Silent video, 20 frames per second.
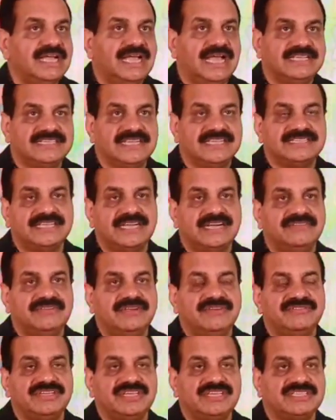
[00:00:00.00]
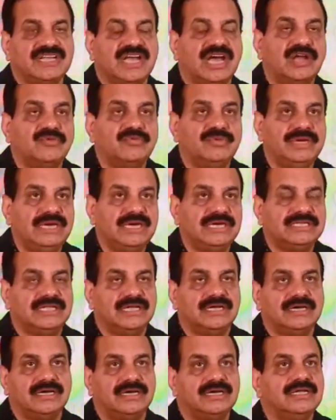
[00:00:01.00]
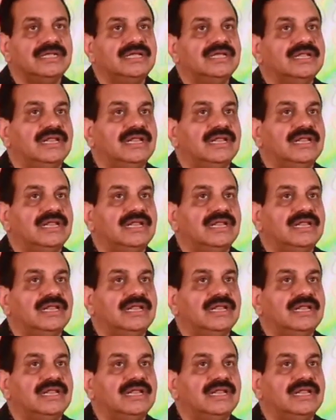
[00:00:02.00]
As I said, we have just unveiled the